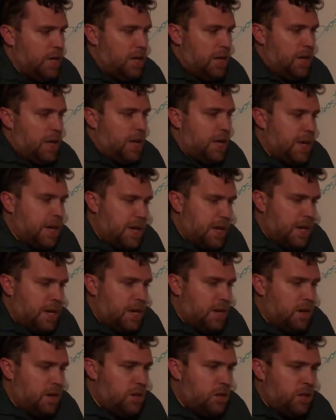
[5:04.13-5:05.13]

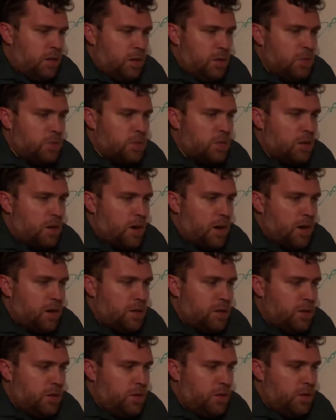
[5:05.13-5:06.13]
and you start
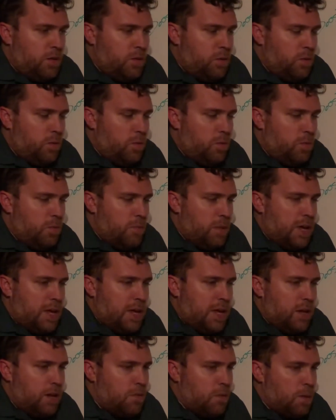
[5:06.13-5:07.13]
to
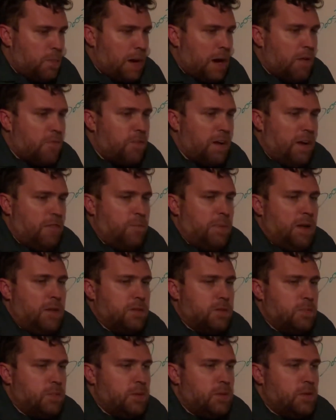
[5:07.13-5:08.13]
make about 5 pounds
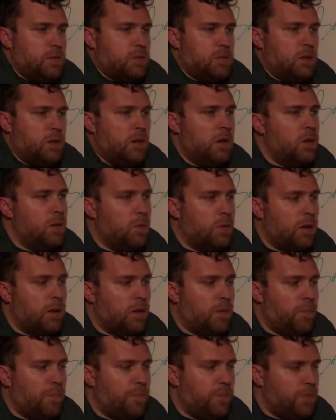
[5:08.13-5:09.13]
of boost.
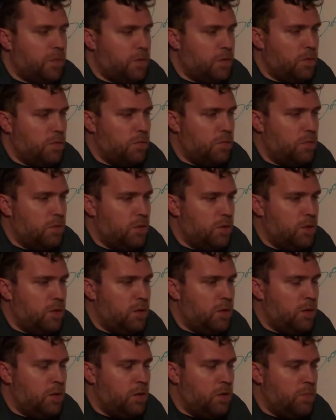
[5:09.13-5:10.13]
Well,
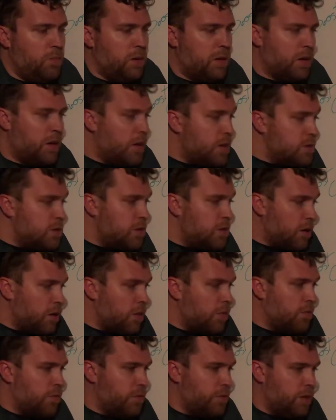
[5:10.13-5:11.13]
because
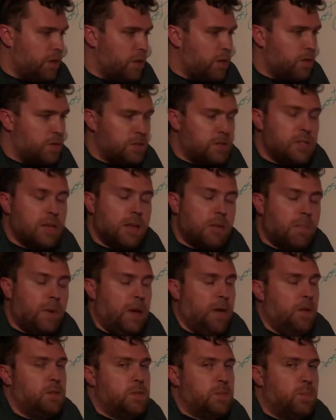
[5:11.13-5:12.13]
your
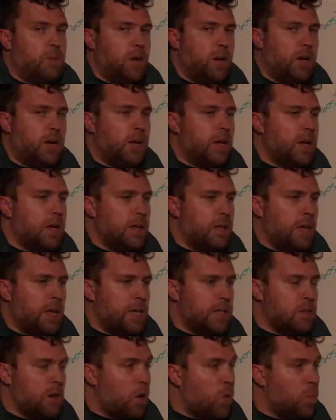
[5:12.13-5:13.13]
10-pound spring
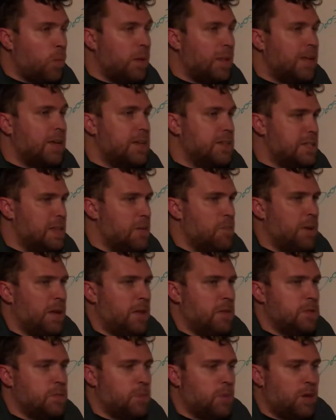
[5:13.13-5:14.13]
is only a
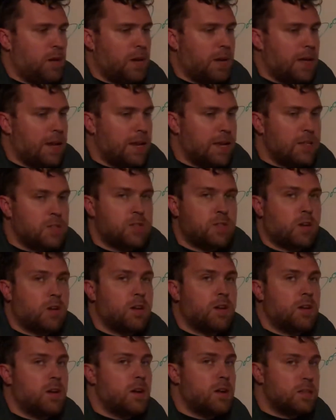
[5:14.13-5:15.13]
10-pound spring at a
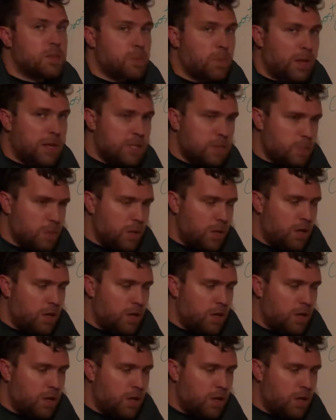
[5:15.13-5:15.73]
certain displacement,